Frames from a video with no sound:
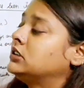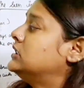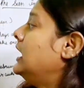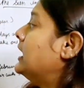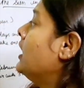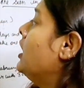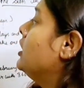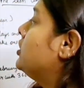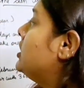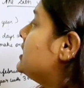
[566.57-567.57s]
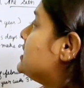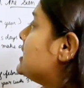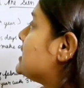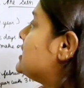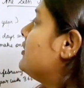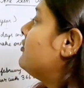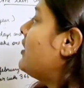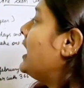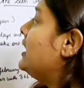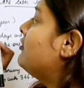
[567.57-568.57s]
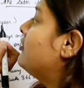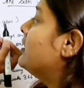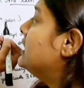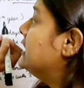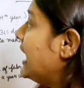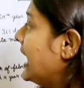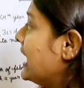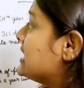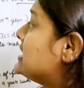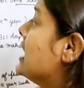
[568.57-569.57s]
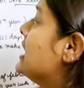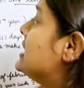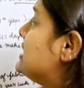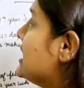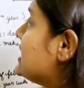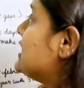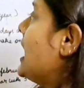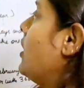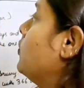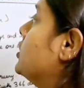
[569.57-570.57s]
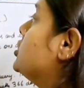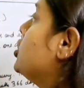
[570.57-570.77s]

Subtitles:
takes 365 days, 6 hours